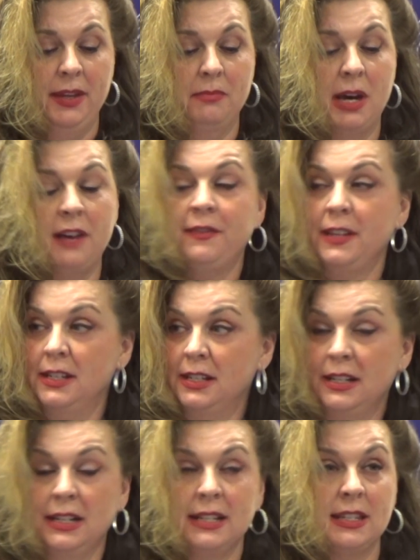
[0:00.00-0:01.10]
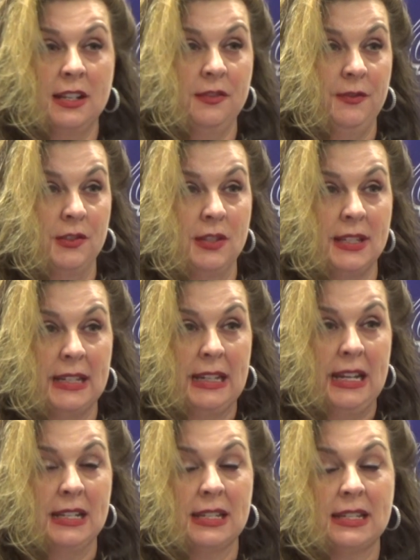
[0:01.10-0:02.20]
mafia and its influence in
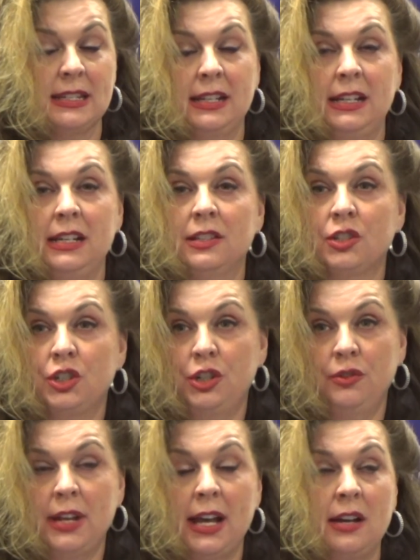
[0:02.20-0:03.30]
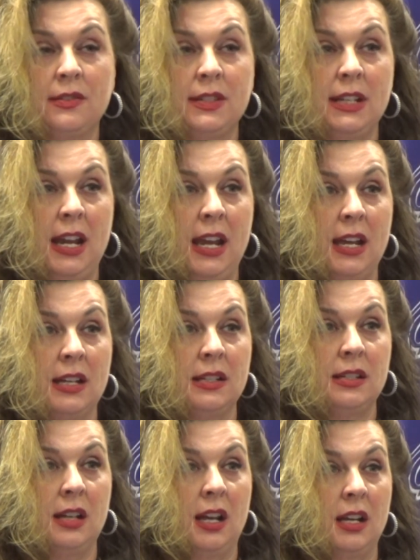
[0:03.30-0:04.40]
Kansas City, the shootout
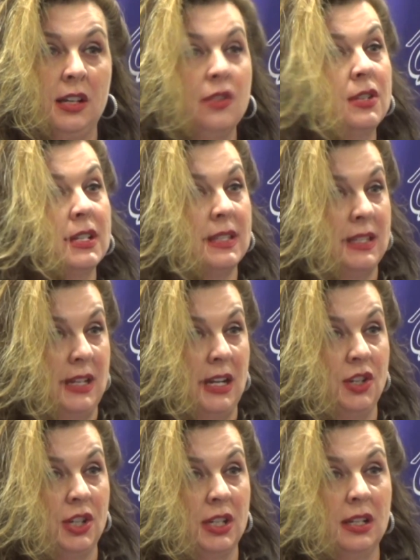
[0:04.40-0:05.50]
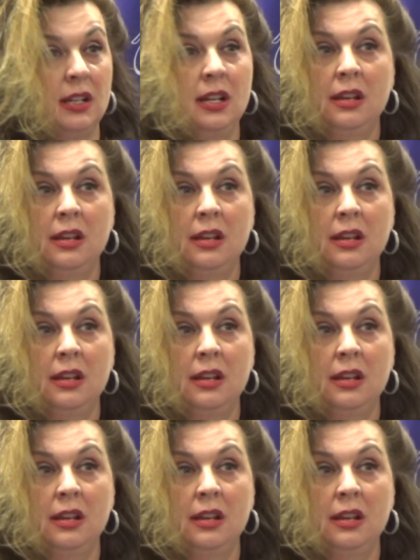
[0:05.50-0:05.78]
at uh, Union Station,